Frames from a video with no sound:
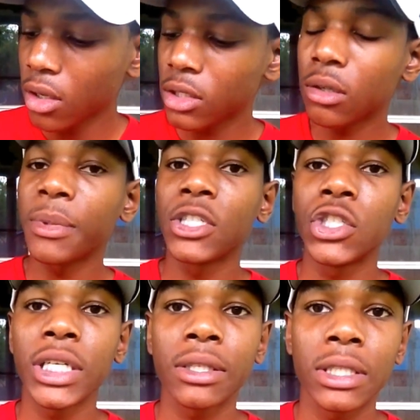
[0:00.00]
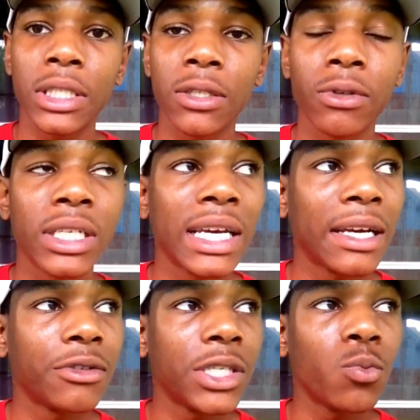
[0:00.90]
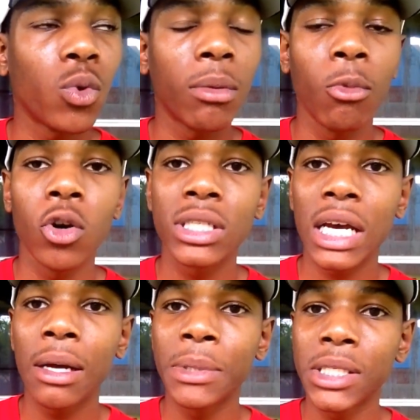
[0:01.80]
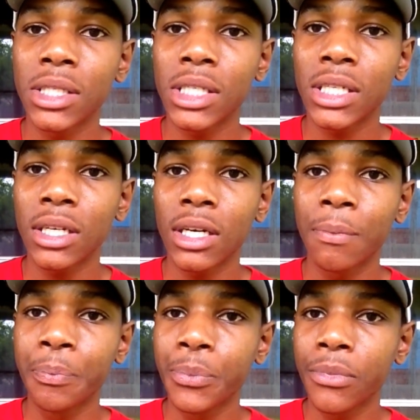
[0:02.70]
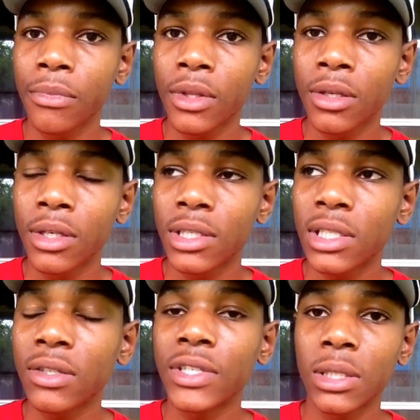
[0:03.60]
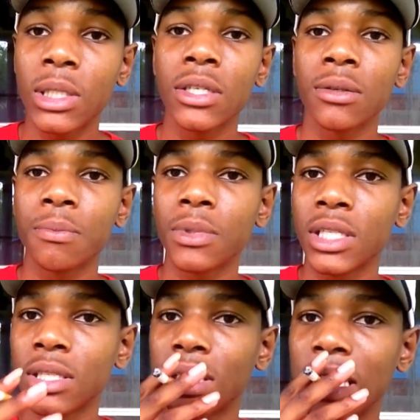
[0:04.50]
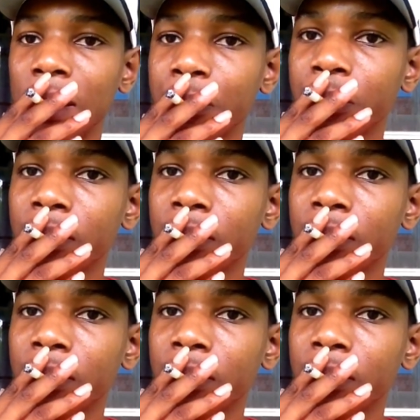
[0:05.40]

So I'm gonna check this cigarette down deep one more time and see if it's the same.